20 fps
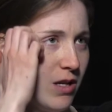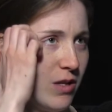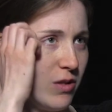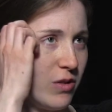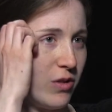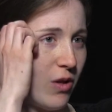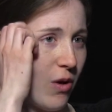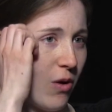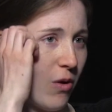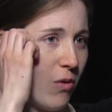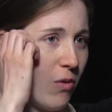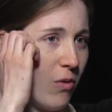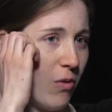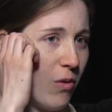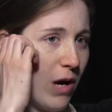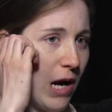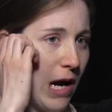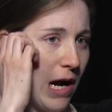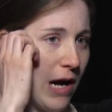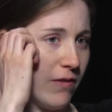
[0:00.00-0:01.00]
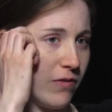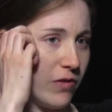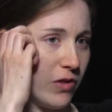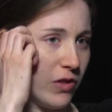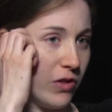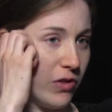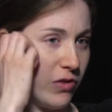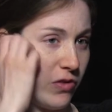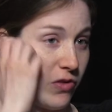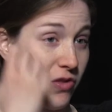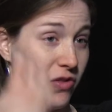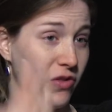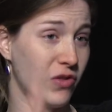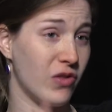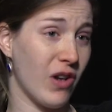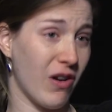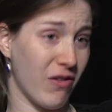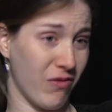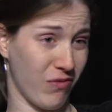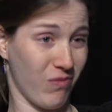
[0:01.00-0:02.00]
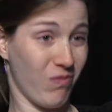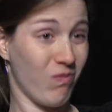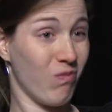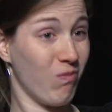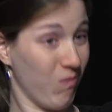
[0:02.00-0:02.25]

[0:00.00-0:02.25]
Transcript: So after Jeff